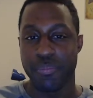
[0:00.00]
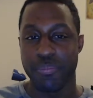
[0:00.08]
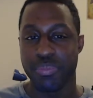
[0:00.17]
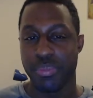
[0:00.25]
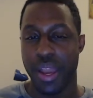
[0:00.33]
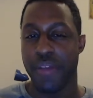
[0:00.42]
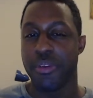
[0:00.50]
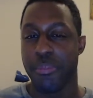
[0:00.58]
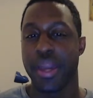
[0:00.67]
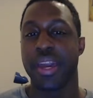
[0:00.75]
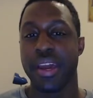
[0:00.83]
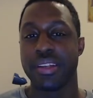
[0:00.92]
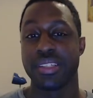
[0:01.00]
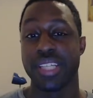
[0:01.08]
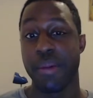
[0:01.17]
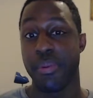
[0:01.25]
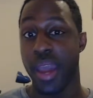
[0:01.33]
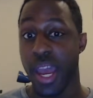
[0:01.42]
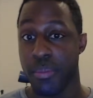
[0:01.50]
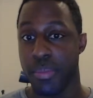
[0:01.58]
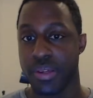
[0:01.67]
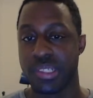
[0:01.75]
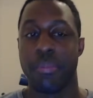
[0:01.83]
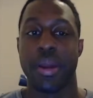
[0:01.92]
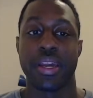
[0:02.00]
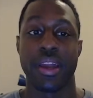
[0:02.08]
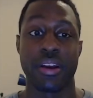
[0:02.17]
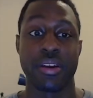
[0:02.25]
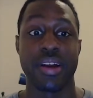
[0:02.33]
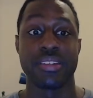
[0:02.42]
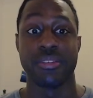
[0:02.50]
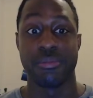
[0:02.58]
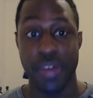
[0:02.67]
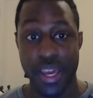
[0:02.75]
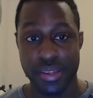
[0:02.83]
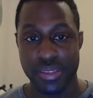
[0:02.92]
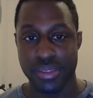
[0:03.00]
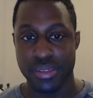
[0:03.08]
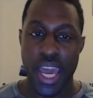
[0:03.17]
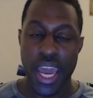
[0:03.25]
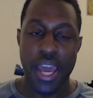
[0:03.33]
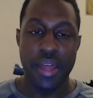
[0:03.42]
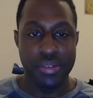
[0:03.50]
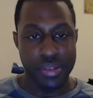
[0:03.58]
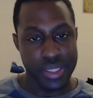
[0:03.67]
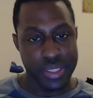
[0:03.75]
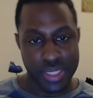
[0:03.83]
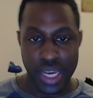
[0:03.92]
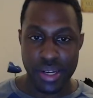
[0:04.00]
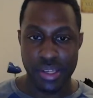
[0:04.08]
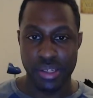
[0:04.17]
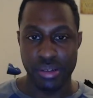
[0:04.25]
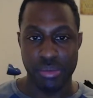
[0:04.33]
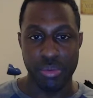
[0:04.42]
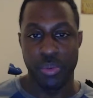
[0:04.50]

it, that gives a big hint to the type of enemies our main character has to face. And the setting.